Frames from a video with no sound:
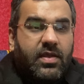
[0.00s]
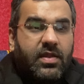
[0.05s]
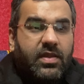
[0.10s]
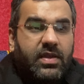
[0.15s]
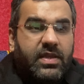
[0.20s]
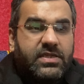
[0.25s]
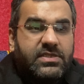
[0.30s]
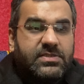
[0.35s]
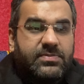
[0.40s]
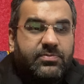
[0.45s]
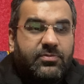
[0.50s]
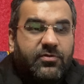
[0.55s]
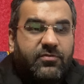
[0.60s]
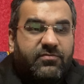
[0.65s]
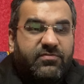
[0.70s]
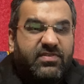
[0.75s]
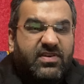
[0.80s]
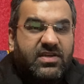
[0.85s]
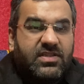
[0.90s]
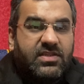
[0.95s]
Let's
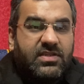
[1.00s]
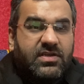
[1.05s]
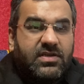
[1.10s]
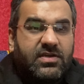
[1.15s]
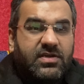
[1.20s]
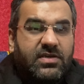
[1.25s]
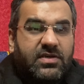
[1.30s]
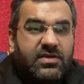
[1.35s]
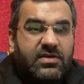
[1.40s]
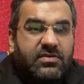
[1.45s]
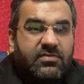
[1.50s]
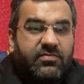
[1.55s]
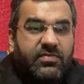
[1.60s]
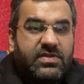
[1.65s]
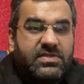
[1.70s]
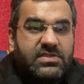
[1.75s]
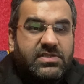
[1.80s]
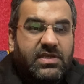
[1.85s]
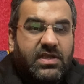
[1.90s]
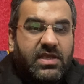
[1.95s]
move further.
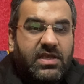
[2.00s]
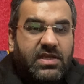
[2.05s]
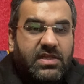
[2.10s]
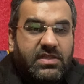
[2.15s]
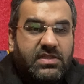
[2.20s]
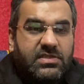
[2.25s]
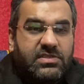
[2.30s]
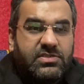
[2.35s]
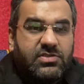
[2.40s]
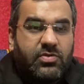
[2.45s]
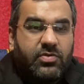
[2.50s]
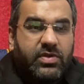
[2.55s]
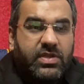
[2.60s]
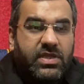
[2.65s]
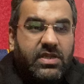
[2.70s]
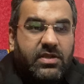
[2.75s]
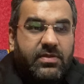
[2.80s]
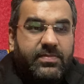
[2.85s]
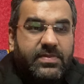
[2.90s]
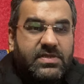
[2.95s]
Once again, the
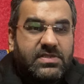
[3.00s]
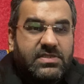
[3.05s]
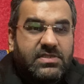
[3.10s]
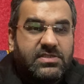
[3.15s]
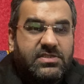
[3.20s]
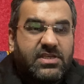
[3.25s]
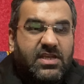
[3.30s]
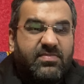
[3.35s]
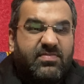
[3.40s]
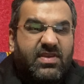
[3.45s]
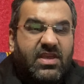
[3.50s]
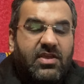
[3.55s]
story remains the same.